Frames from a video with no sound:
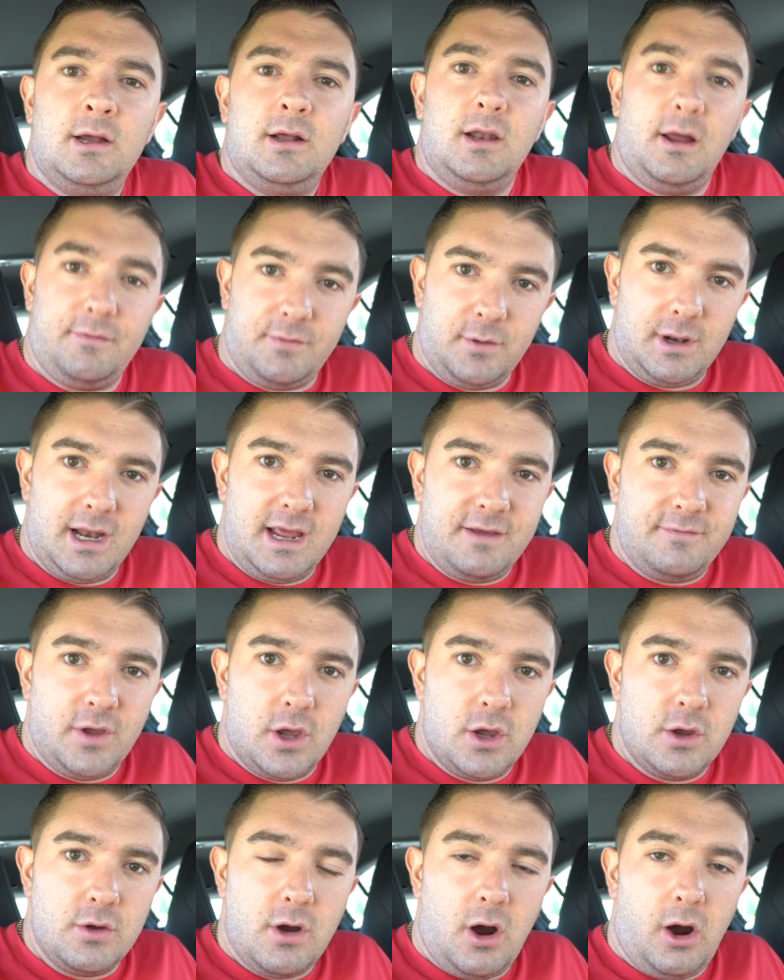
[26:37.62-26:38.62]
Love you and leave
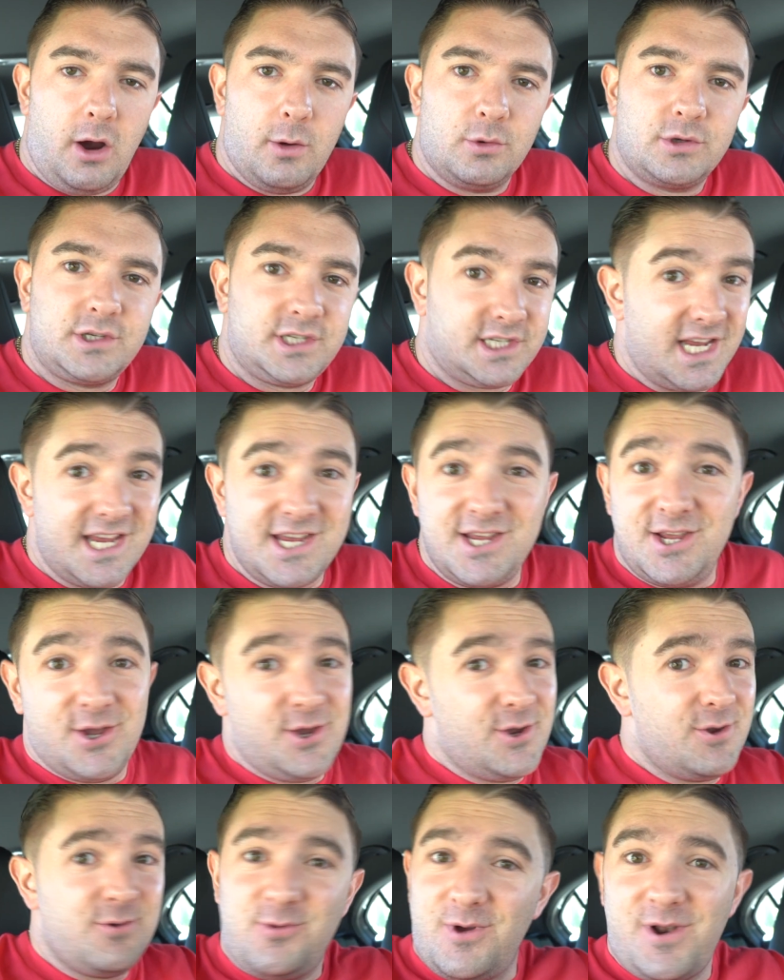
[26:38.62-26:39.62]
you. I will see
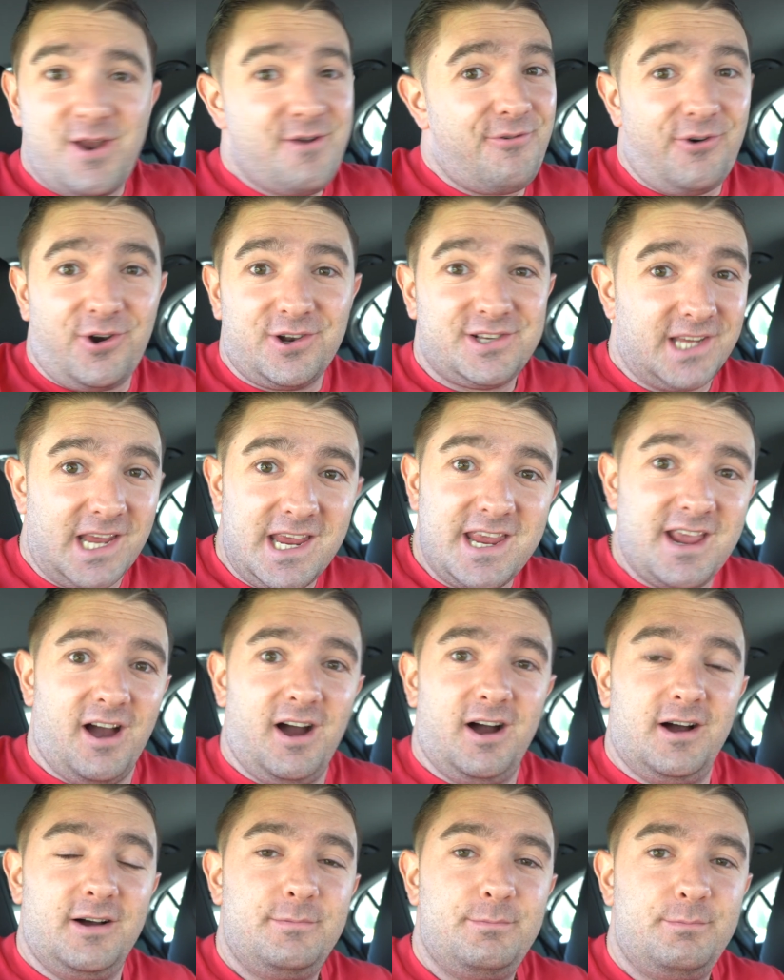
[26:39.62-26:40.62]
you whenever I see
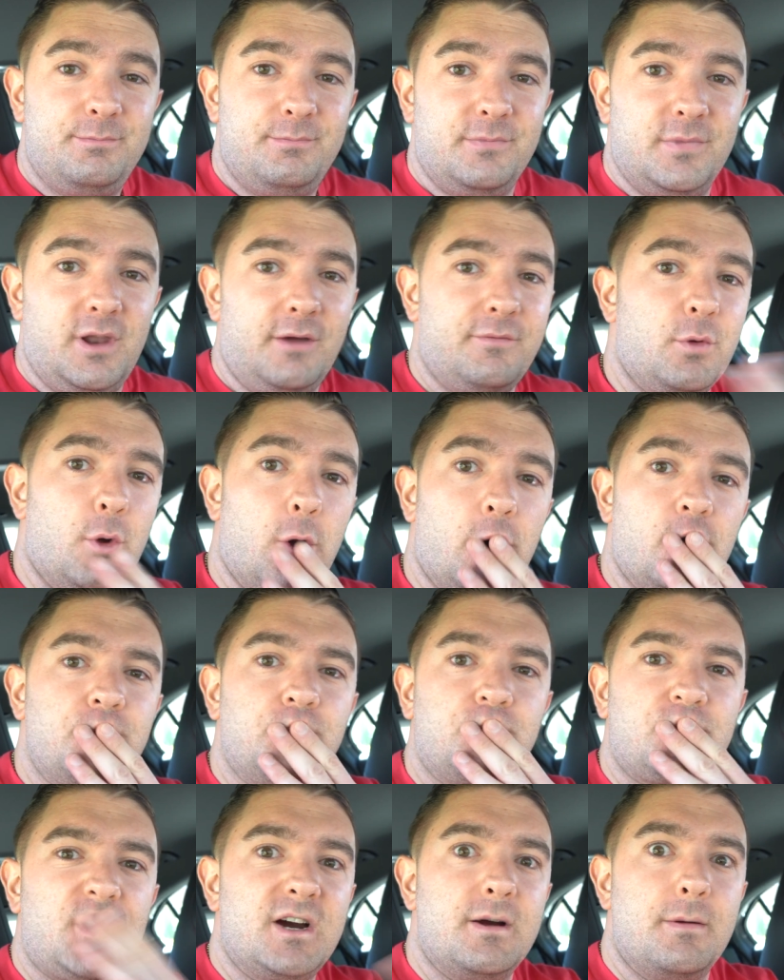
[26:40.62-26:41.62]
ya. Love you all,
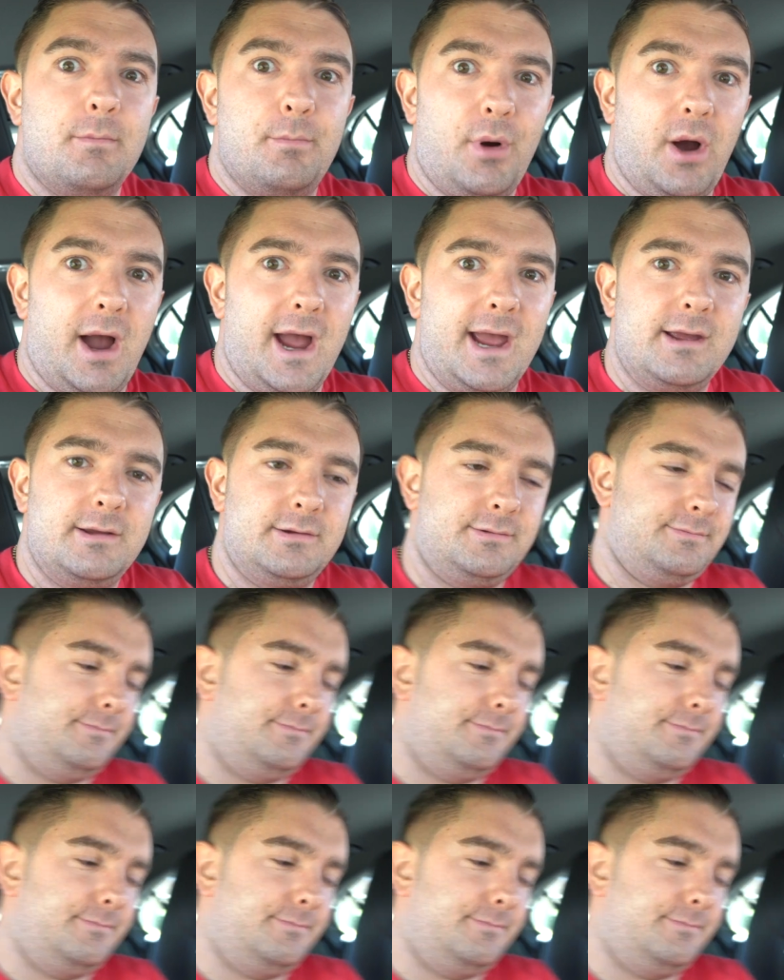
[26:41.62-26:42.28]
bye.